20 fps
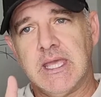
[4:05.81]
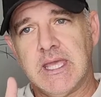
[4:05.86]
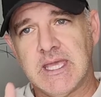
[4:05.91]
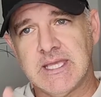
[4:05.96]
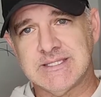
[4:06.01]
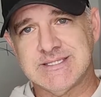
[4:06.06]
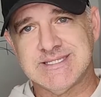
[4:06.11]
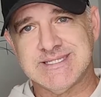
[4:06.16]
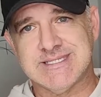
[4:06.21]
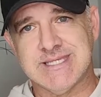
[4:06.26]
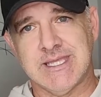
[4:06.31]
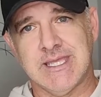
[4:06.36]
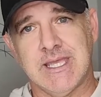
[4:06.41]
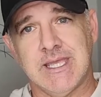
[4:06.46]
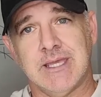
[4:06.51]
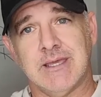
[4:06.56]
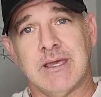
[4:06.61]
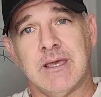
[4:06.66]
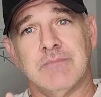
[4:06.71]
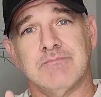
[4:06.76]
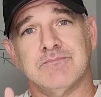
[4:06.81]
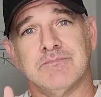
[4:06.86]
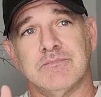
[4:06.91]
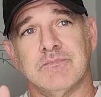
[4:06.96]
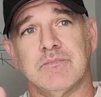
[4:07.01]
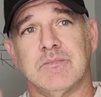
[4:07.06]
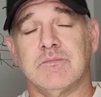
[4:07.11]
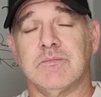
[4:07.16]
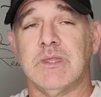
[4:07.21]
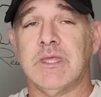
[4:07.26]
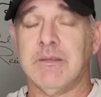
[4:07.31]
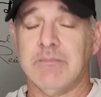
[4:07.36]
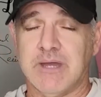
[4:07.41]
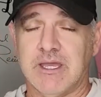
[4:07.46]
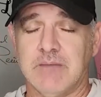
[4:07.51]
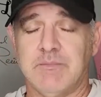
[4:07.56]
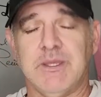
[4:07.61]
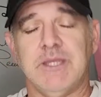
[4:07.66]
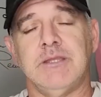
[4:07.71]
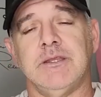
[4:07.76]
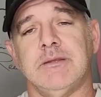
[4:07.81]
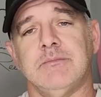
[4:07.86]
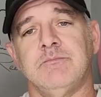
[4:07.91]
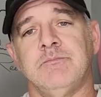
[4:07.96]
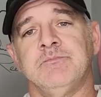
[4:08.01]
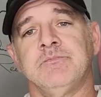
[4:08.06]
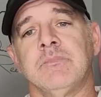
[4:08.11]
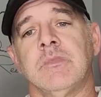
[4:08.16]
in singing, in my opinion.